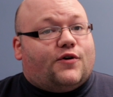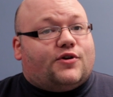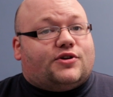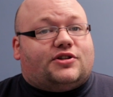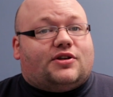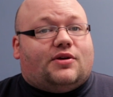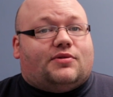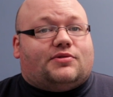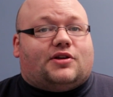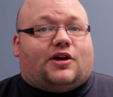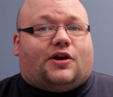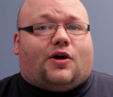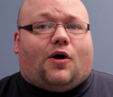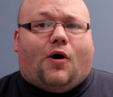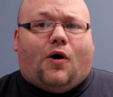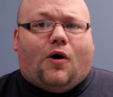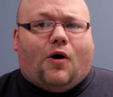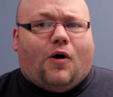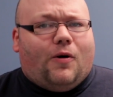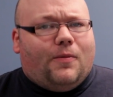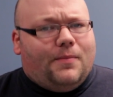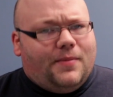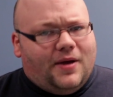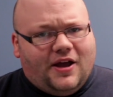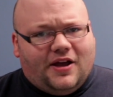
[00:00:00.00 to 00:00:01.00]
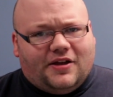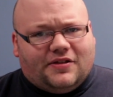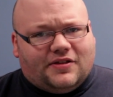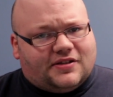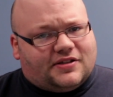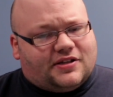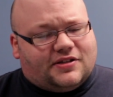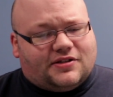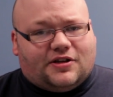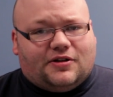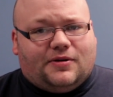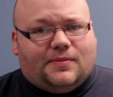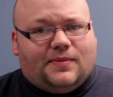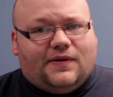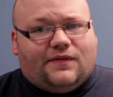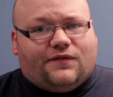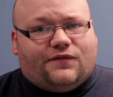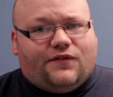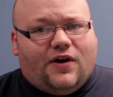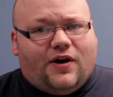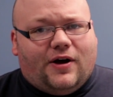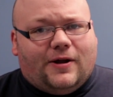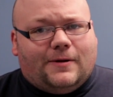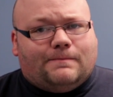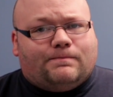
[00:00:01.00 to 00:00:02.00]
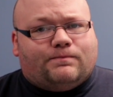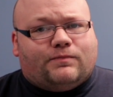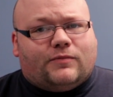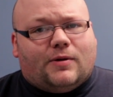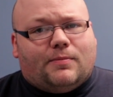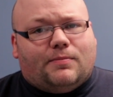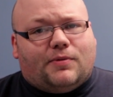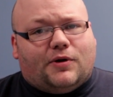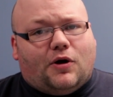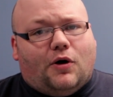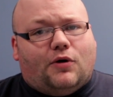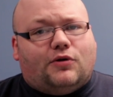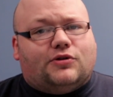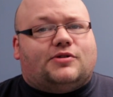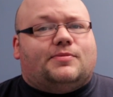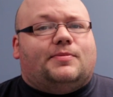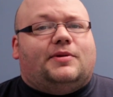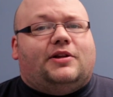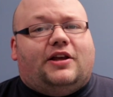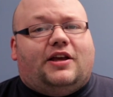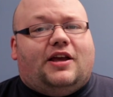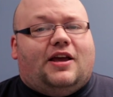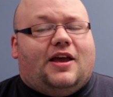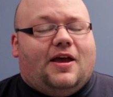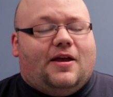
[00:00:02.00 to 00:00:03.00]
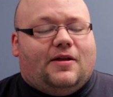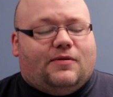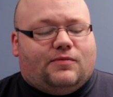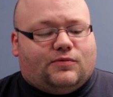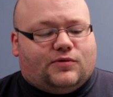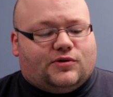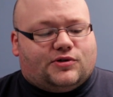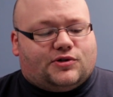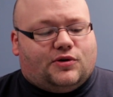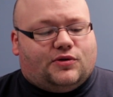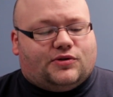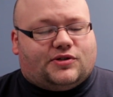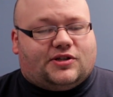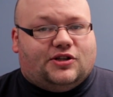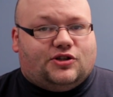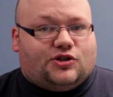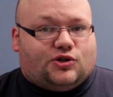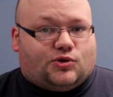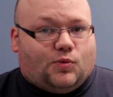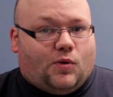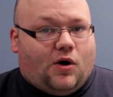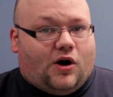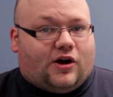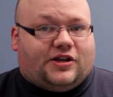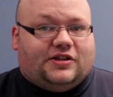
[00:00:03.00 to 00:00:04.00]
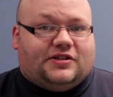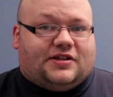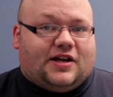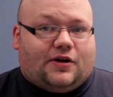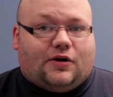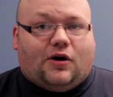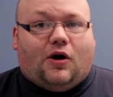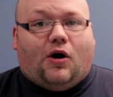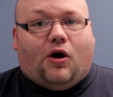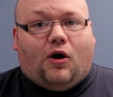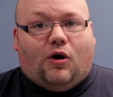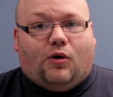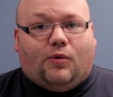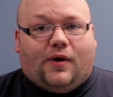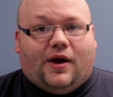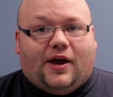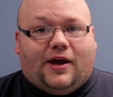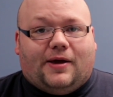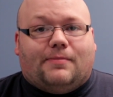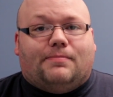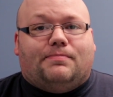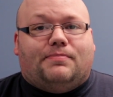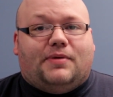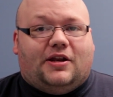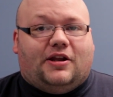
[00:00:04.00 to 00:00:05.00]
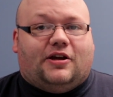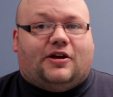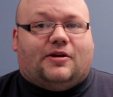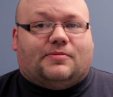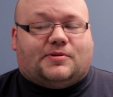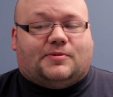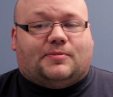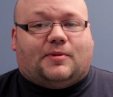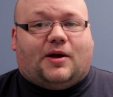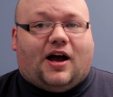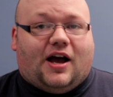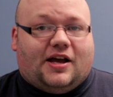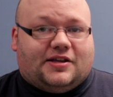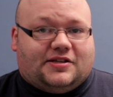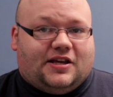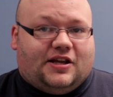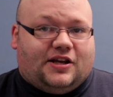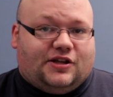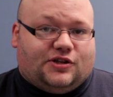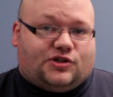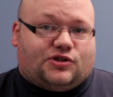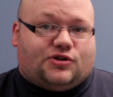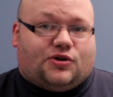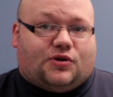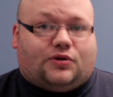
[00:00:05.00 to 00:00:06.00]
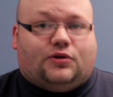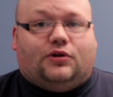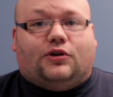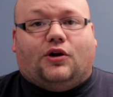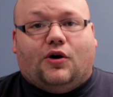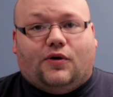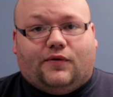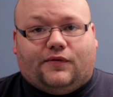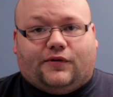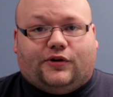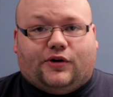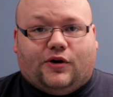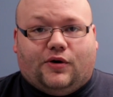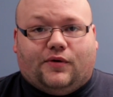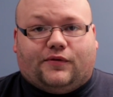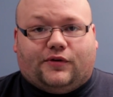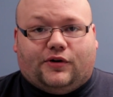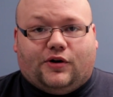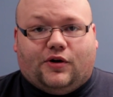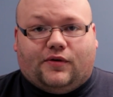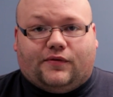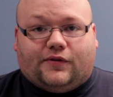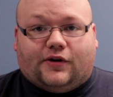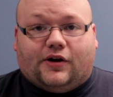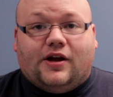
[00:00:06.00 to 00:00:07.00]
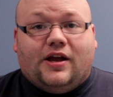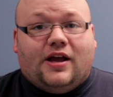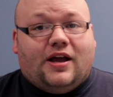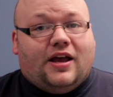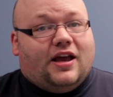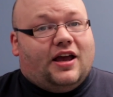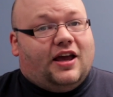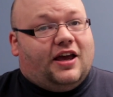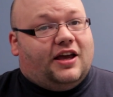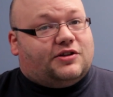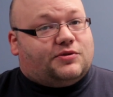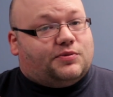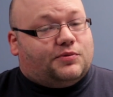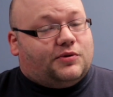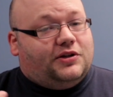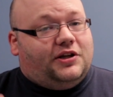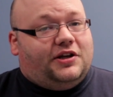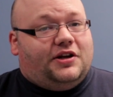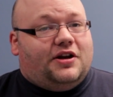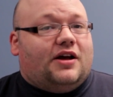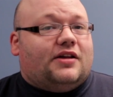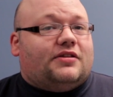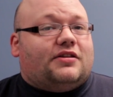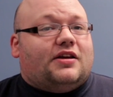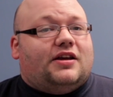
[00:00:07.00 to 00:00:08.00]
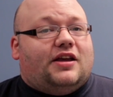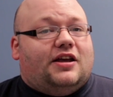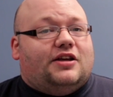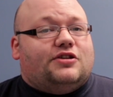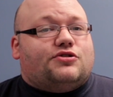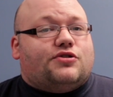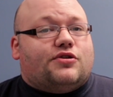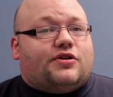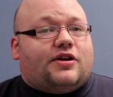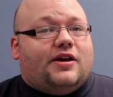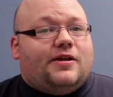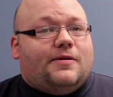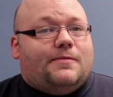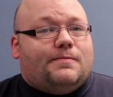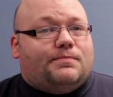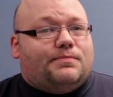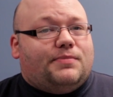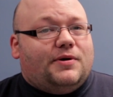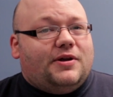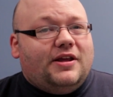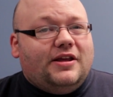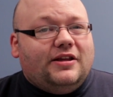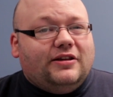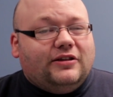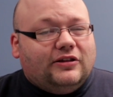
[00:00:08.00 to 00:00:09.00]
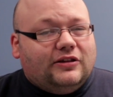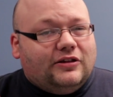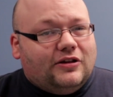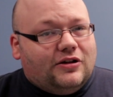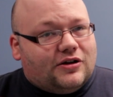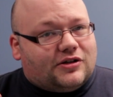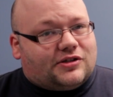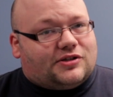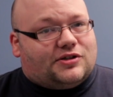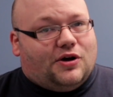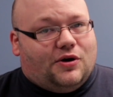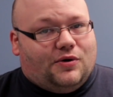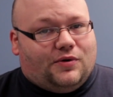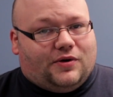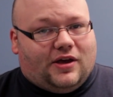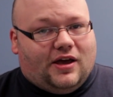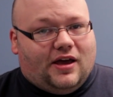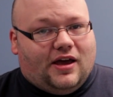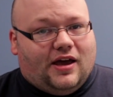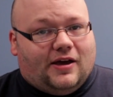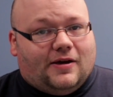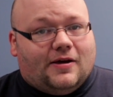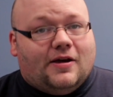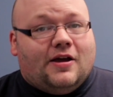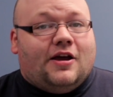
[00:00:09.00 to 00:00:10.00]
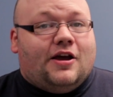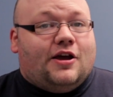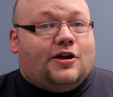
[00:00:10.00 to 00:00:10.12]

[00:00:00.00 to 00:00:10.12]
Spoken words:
first I was like, oh man, this is going to be fun, but ultimately it results in just walking down a hallway, beating up some guys, hitting circle over and over and over. It's really not that intricate, but it looks okay.